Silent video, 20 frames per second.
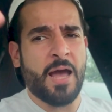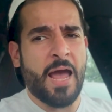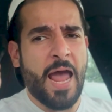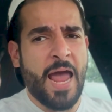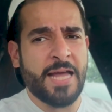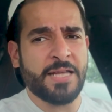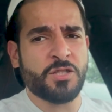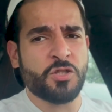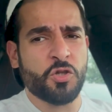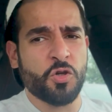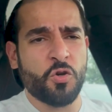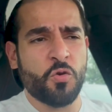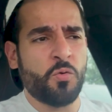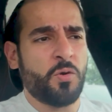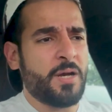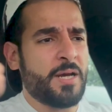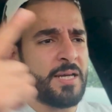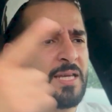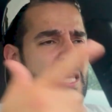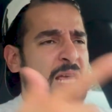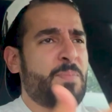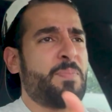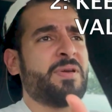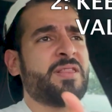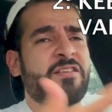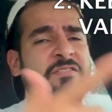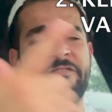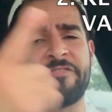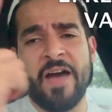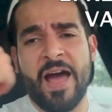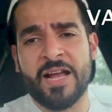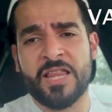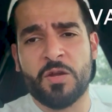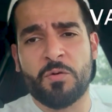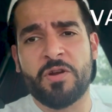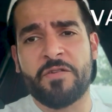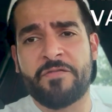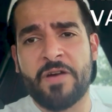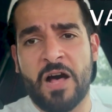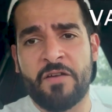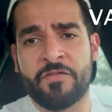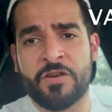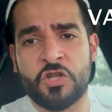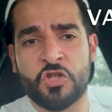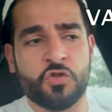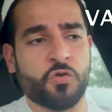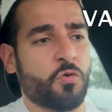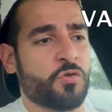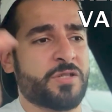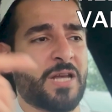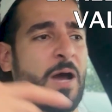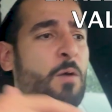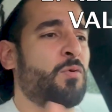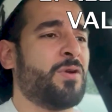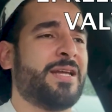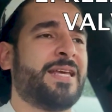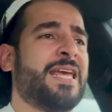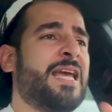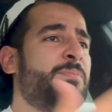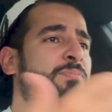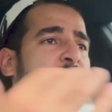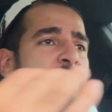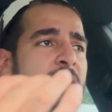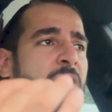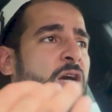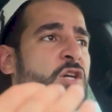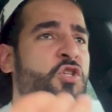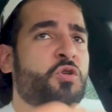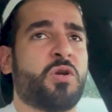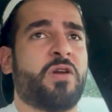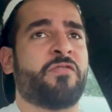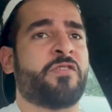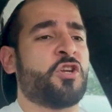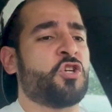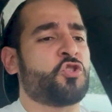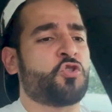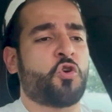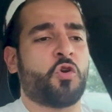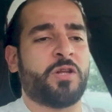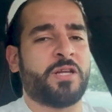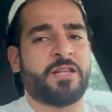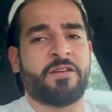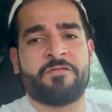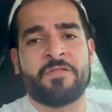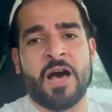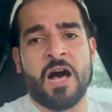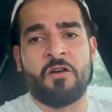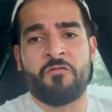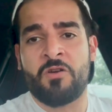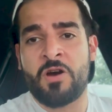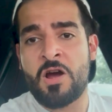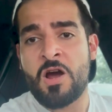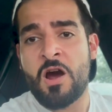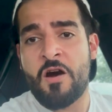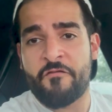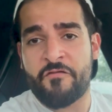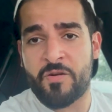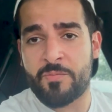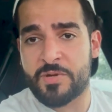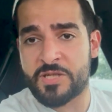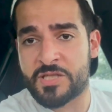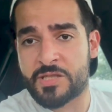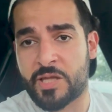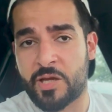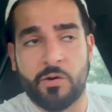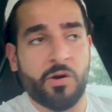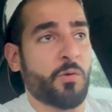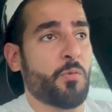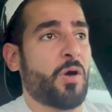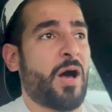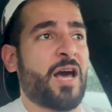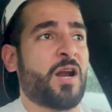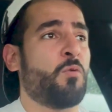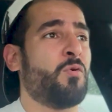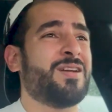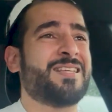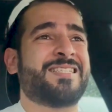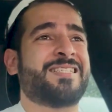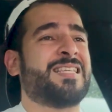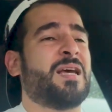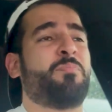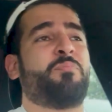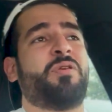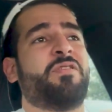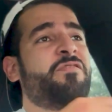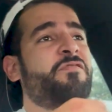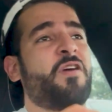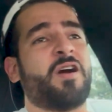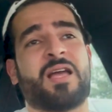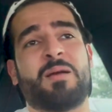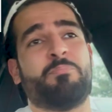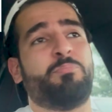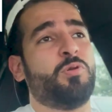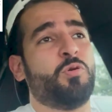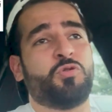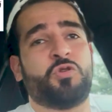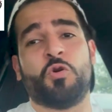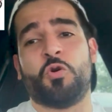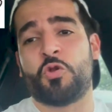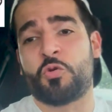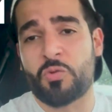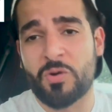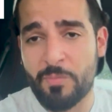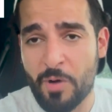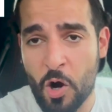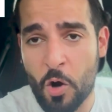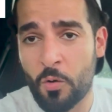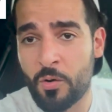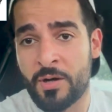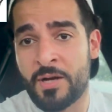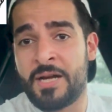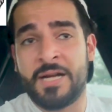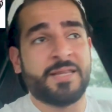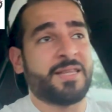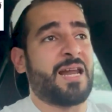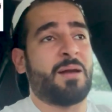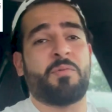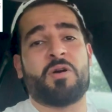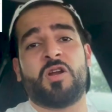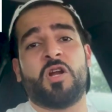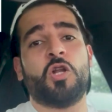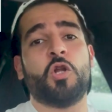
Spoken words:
and two, keeping the factory valve controls. I want to keep the luxury of controlling the valve from the steering wheel. I don't want a separate fucking Bluetooth remote that I'm going to